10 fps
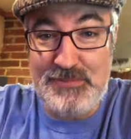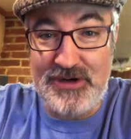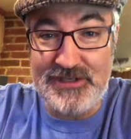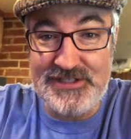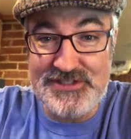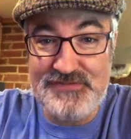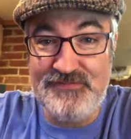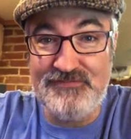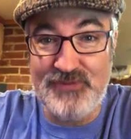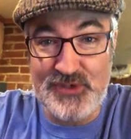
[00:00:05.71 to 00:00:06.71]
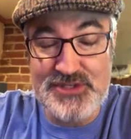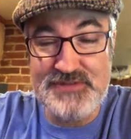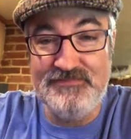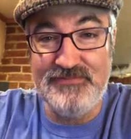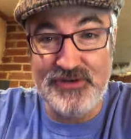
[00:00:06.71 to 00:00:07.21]
Market's first
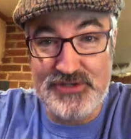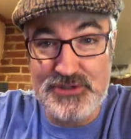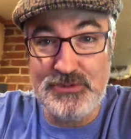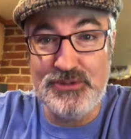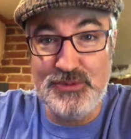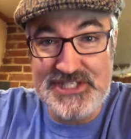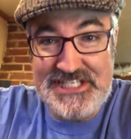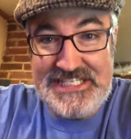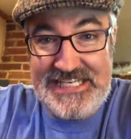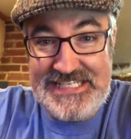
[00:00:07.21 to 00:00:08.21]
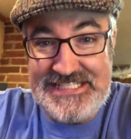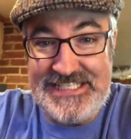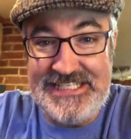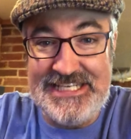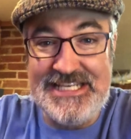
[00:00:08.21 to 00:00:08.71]
virtual whiskey
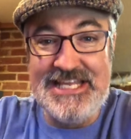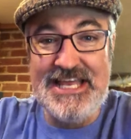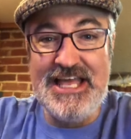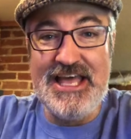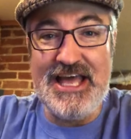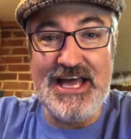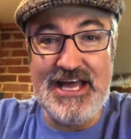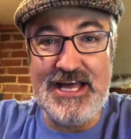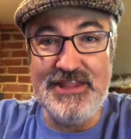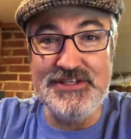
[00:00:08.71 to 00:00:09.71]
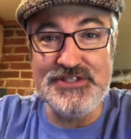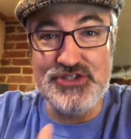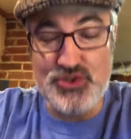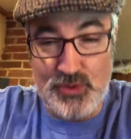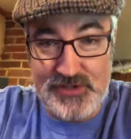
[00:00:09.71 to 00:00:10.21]
tasting. This is
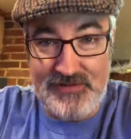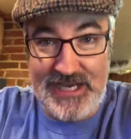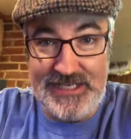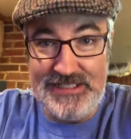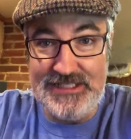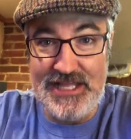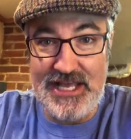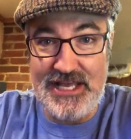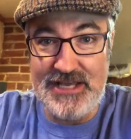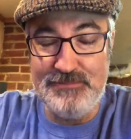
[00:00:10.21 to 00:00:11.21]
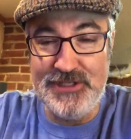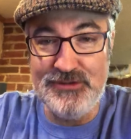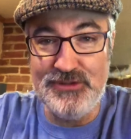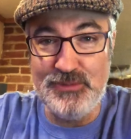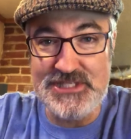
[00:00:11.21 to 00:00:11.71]
George Vile. I've been
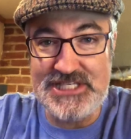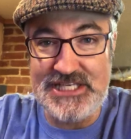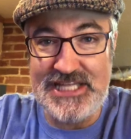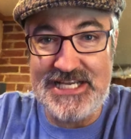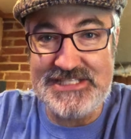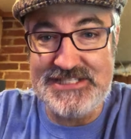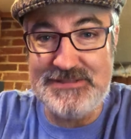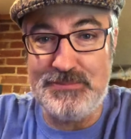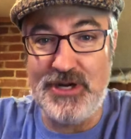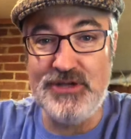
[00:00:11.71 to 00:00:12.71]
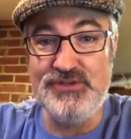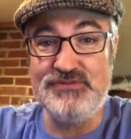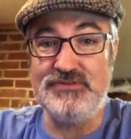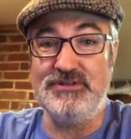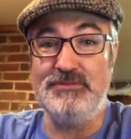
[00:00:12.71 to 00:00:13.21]
doing the whiskey classes at Brown's
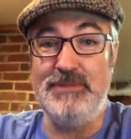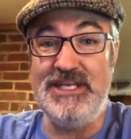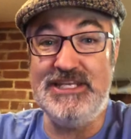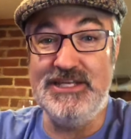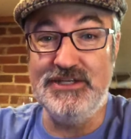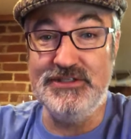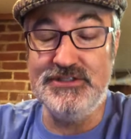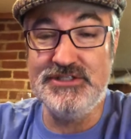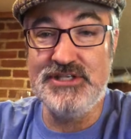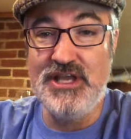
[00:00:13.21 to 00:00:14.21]
for many years,